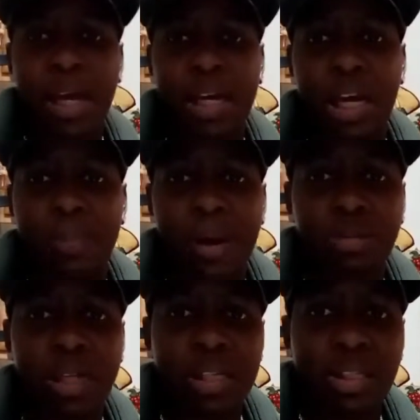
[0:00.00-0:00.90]
that care
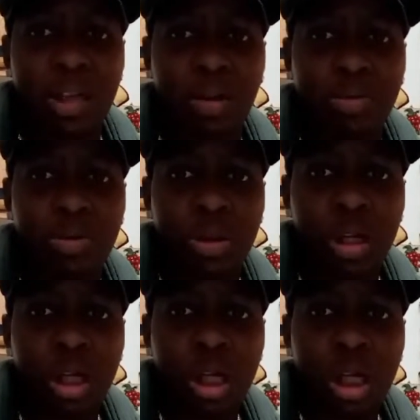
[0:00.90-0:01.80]
about themselves.
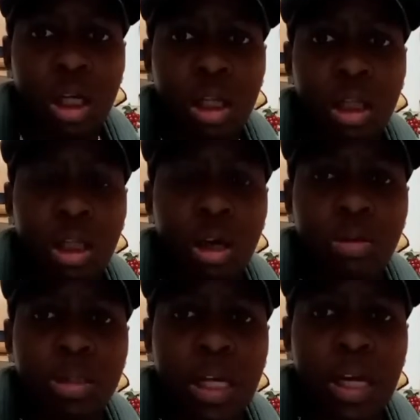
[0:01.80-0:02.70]
You know what
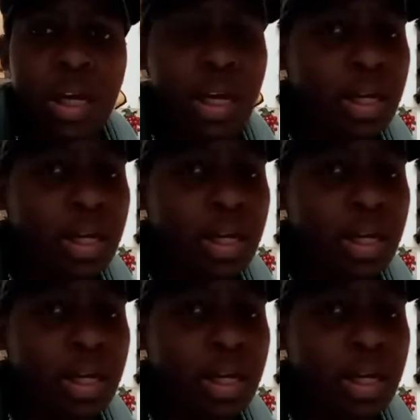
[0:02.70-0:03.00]
I'm saying?